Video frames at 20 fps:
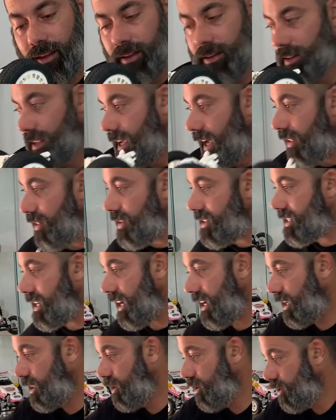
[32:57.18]
this guy
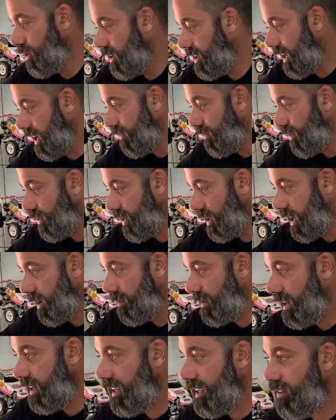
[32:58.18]
included everything. I
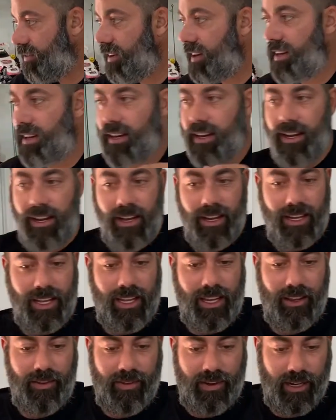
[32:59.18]
mean, he
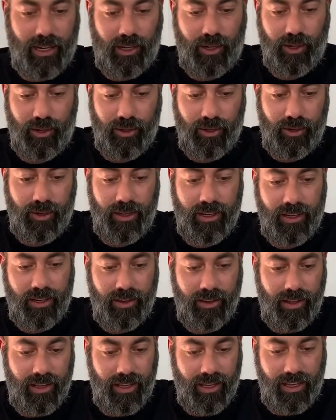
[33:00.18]
even included
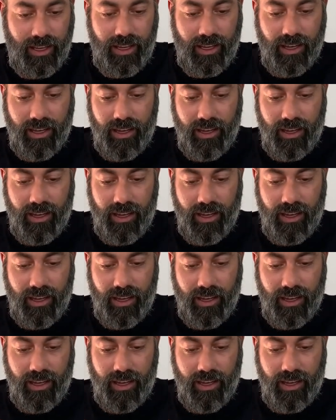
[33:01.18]
the